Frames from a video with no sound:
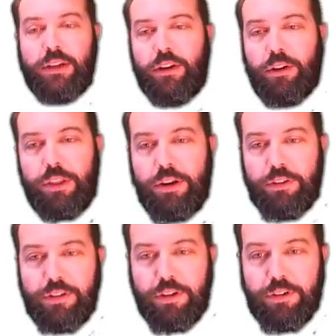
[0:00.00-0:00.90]
not the
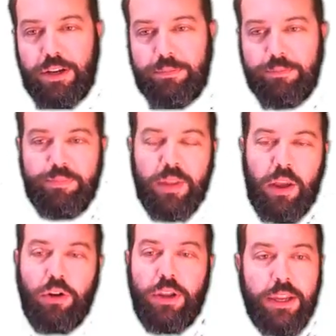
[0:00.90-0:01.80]
nearest degree.
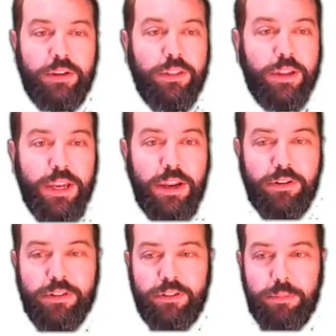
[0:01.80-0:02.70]
Okay, to the
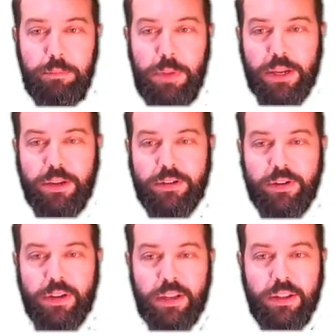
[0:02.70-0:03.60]
nearest minute,
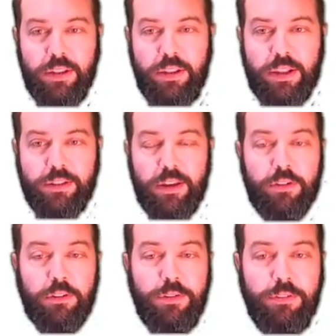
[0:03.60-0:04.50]
you can see I've
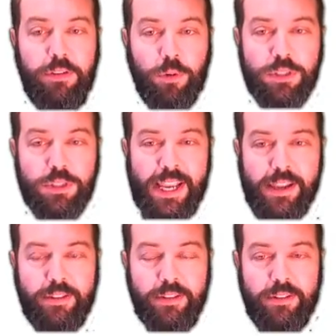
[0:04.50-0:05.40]
got 54
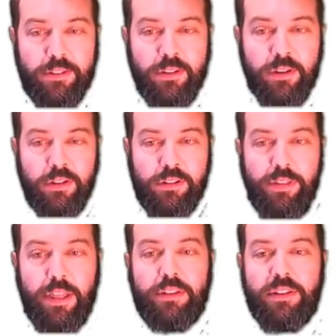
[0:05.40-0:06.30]
seconds, so
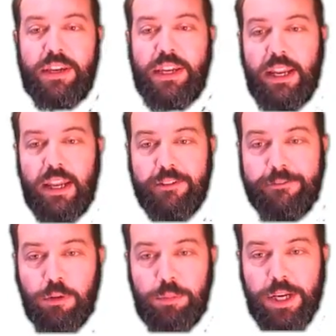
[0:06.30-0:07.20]
that's nearly a
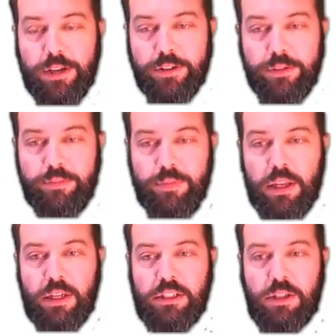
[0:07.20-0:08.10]
full minute.
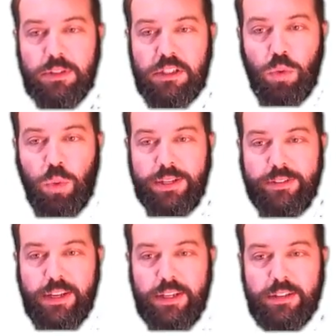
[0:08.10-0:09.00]
So it's
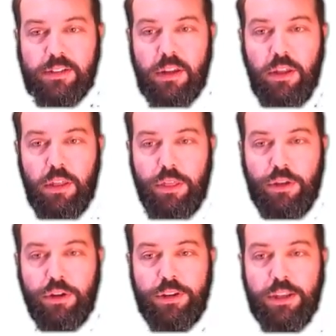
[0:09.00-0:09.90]

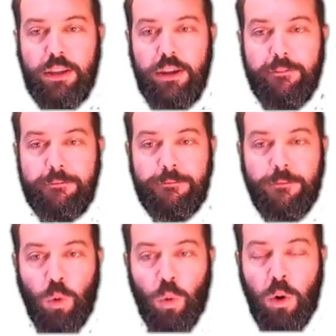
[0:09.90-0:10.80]

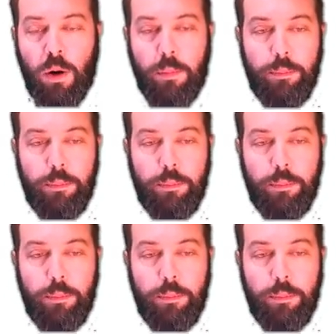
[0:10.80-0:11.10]
26:34